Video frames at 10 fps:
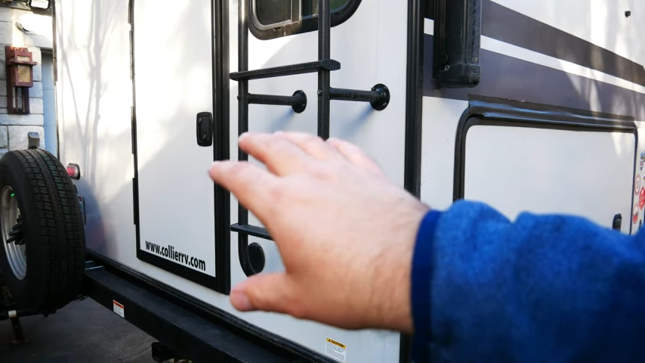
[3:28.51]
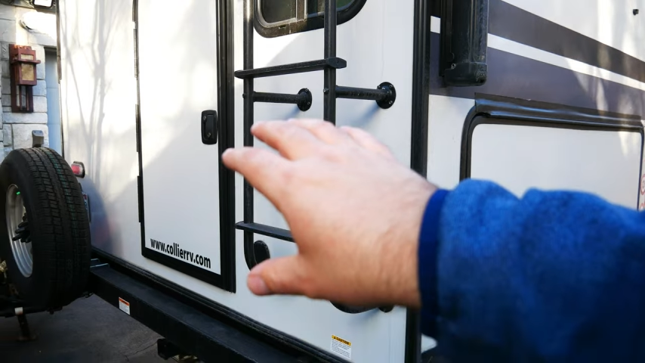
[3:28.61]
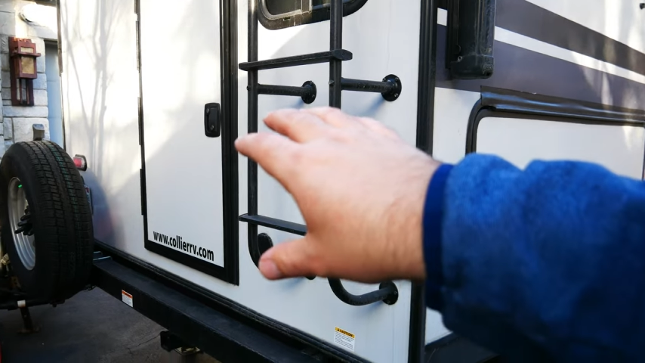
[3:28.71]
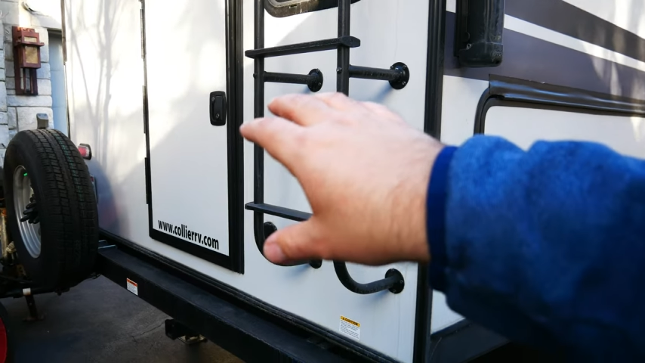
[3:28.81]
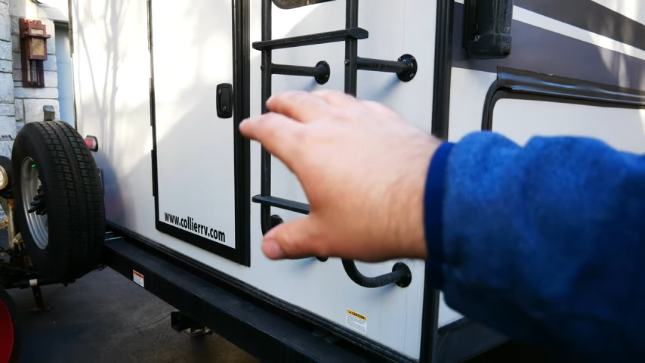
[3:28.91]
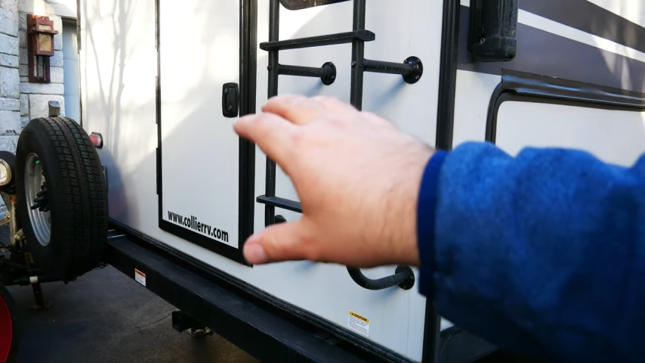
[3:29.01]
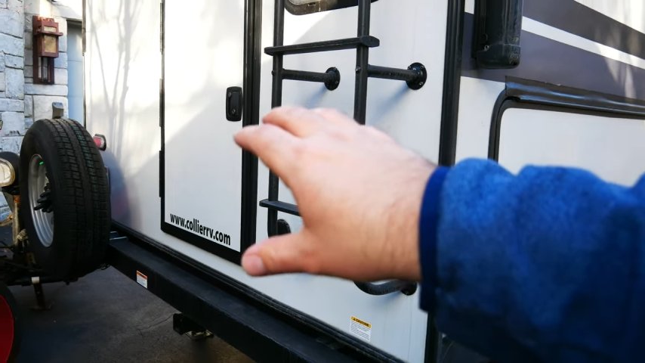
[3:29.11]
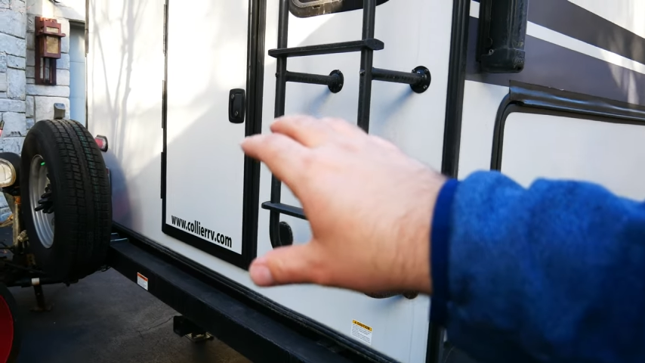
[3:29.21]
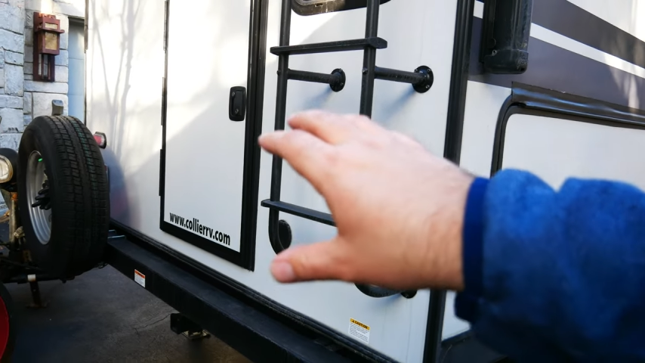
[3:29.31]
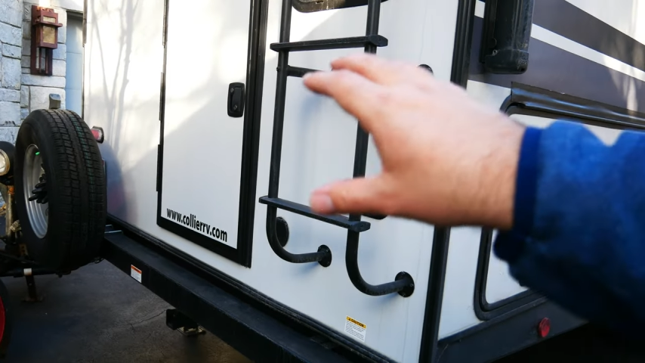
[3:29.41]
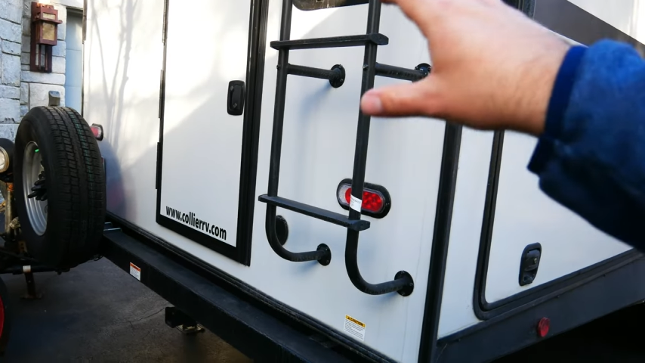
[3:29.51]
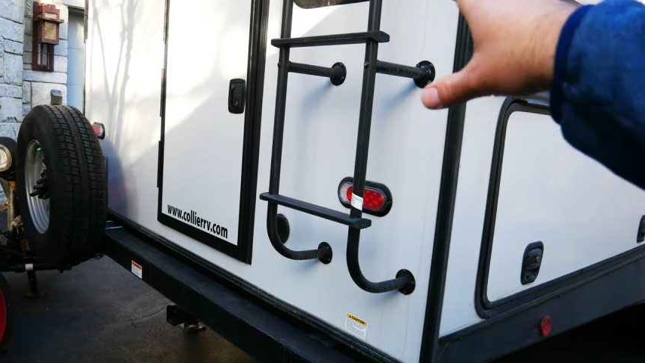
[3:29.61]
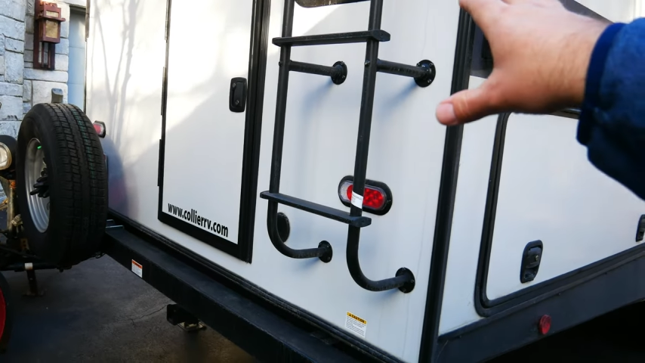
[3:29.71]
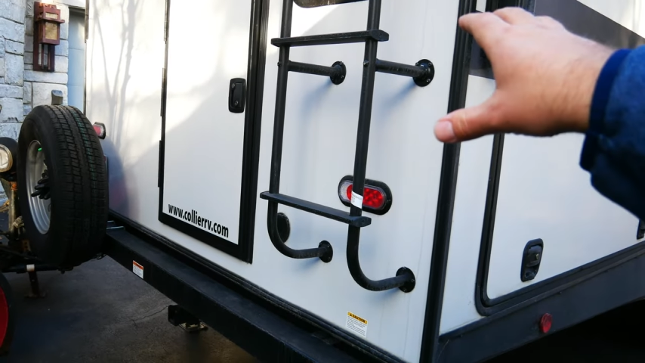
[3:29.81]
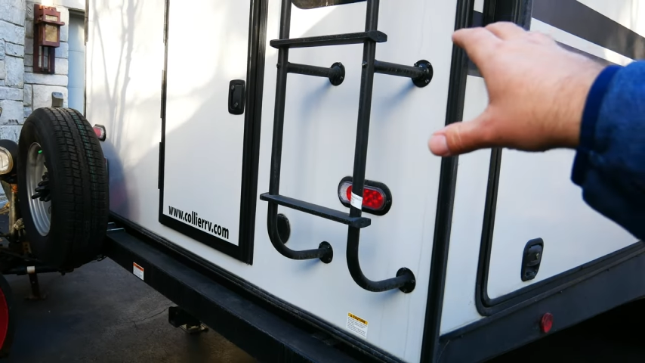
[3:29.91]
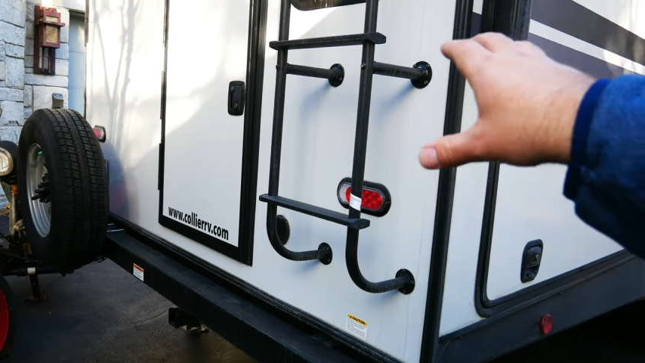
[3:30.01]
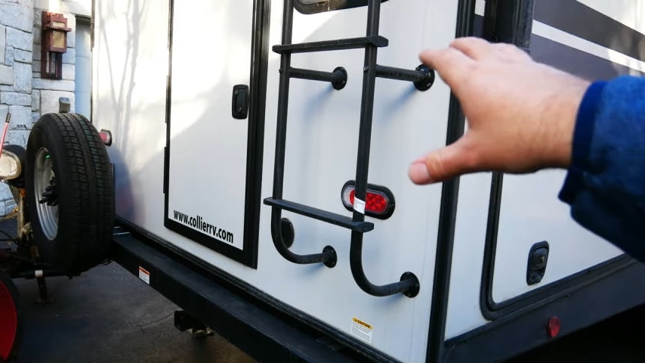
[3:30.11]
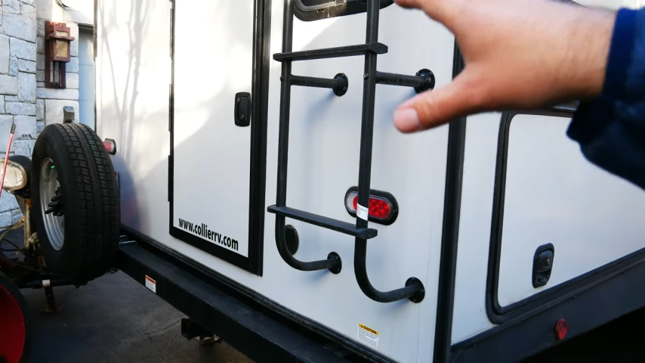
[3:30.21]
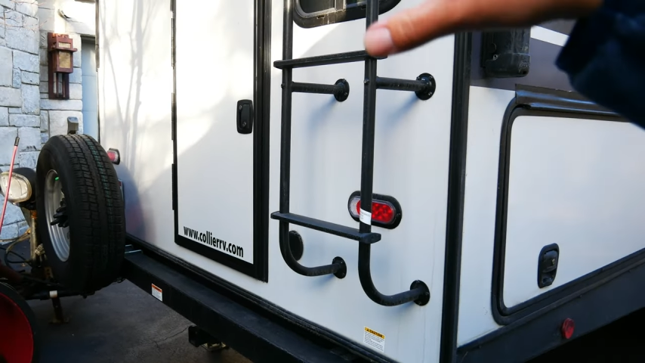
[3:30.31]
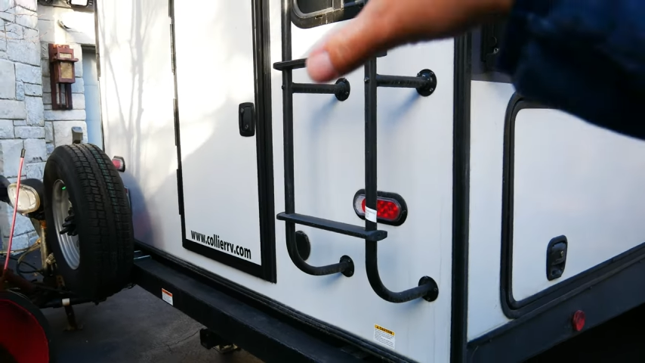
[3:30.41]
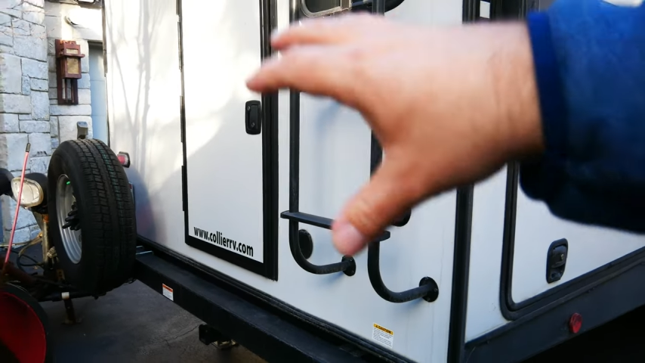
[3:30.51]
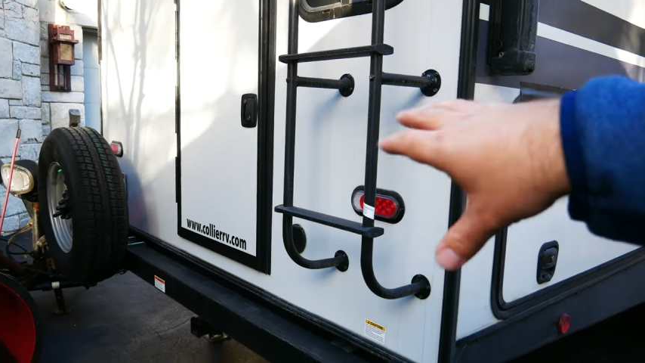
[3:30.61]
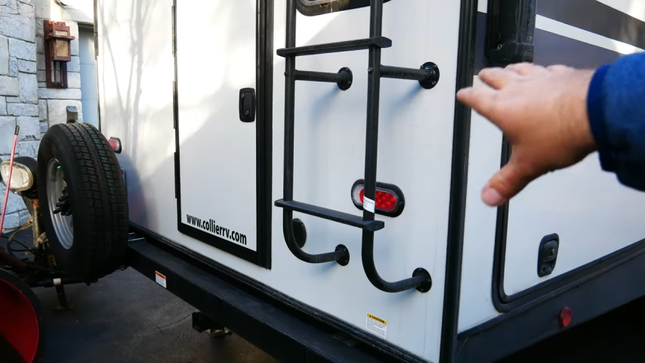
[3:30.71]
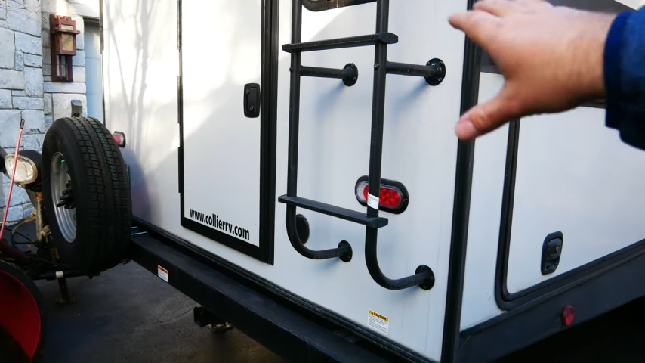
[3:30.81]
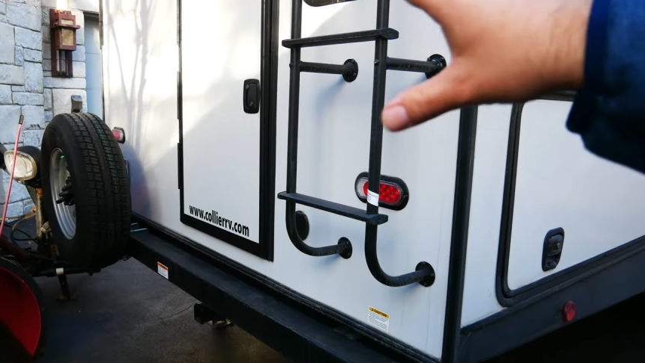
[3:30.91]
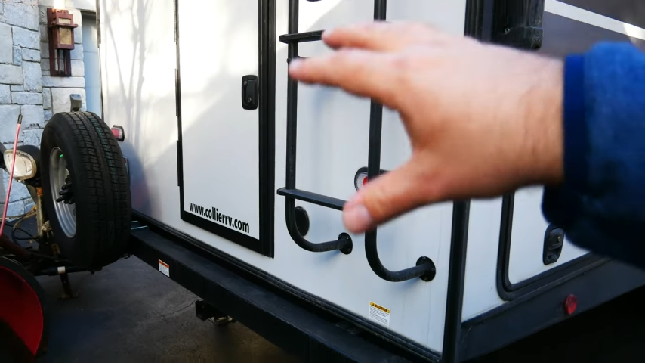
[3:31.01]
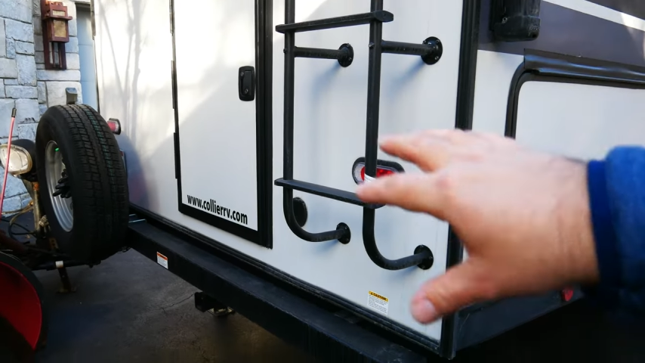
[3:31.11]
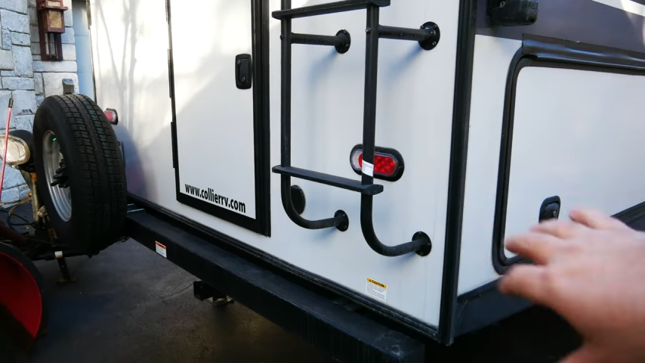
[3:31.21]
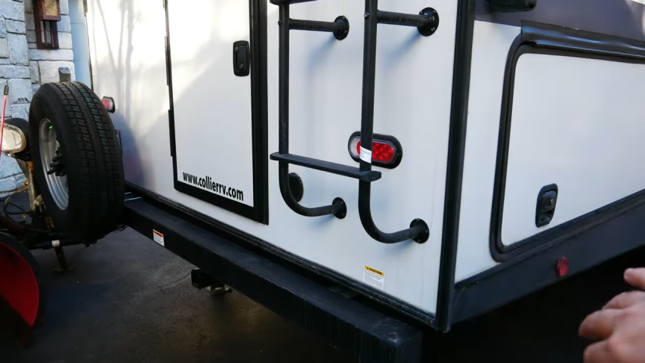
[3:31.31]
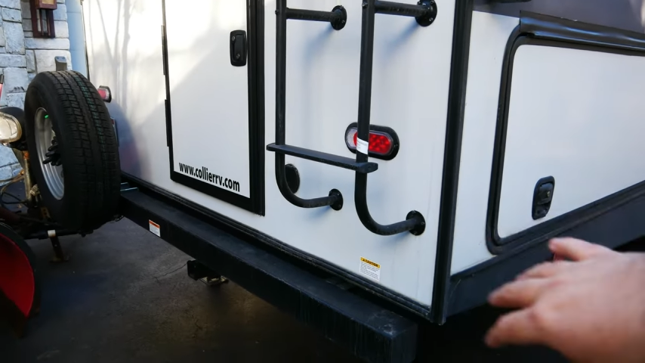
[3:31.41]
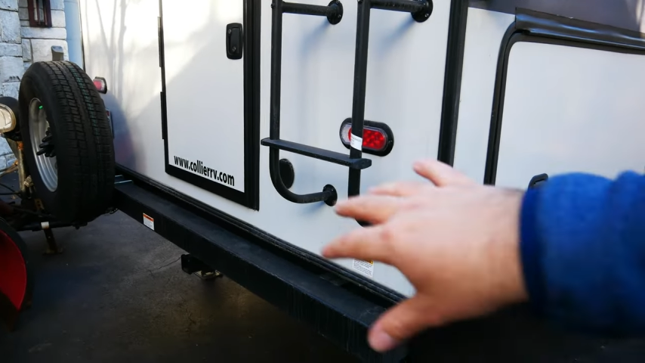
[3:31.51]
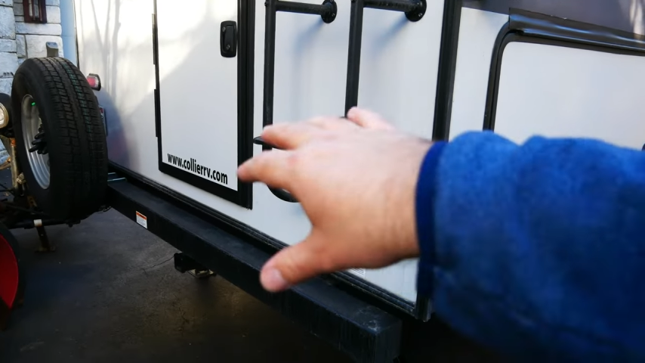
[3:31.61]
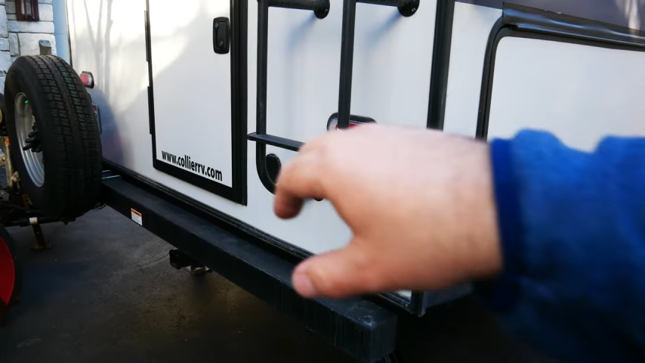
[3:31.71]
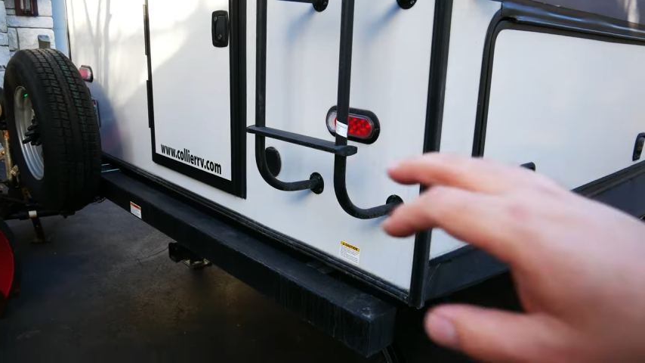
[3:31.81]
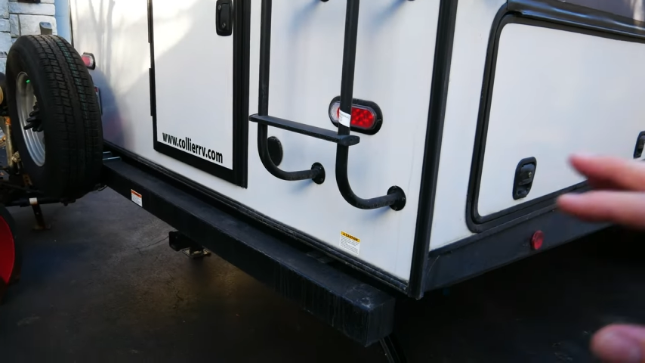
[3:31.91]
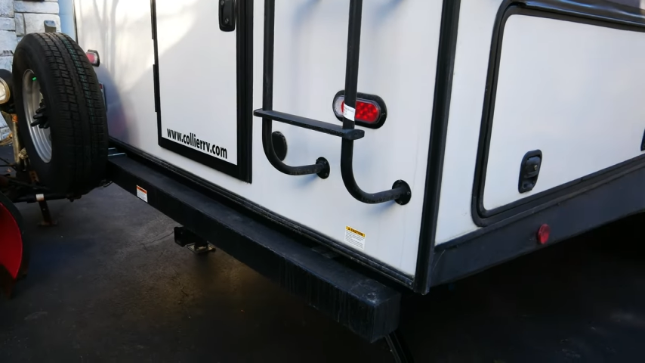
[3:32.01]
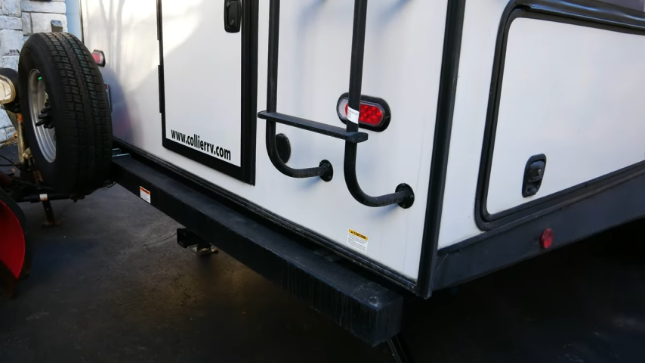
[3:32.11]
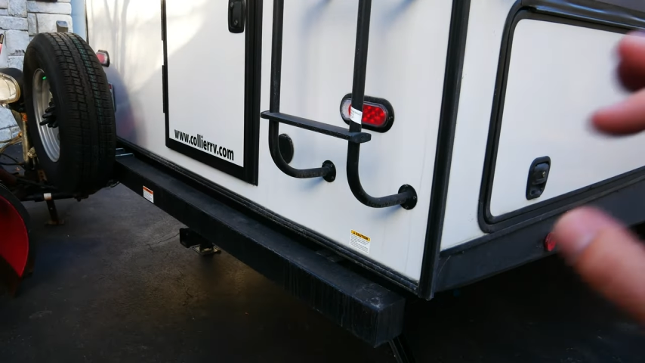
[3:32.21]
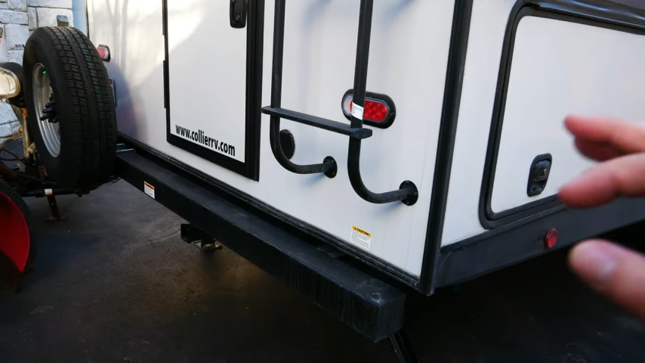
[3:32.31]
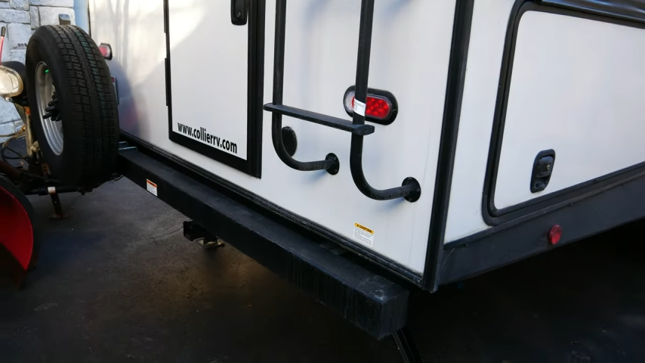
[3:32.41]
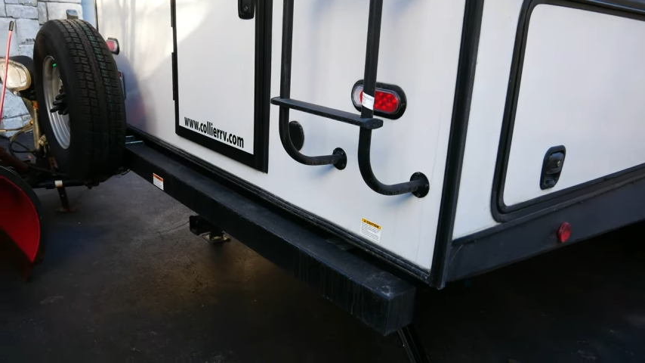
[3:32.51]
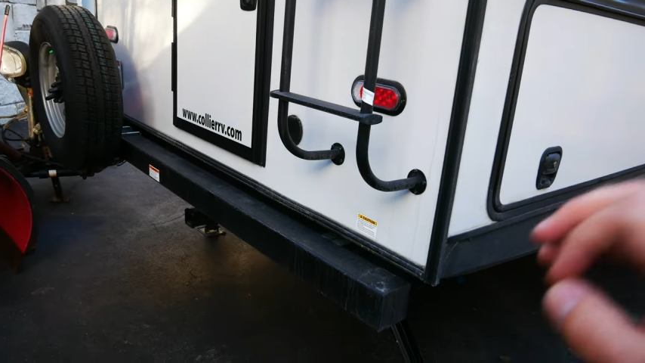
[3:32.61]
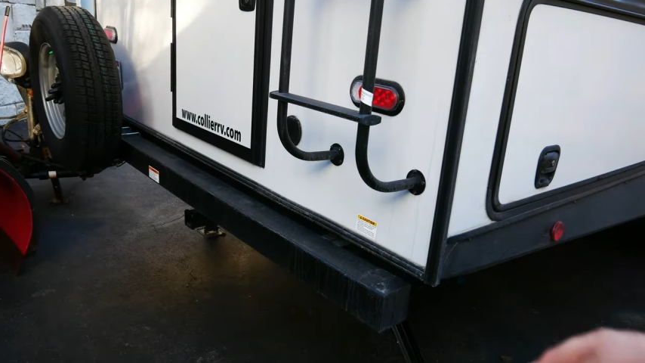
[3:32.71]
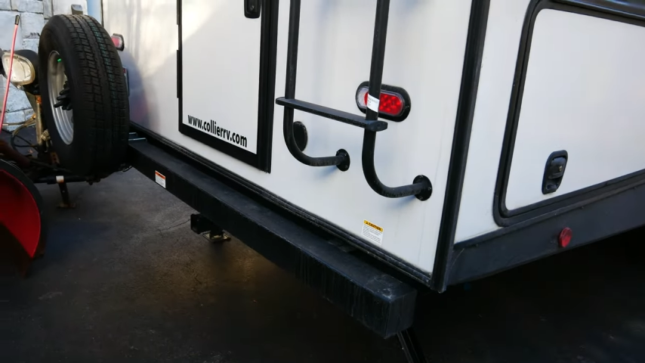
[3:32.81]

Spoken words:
Nobody's mouth can be seen.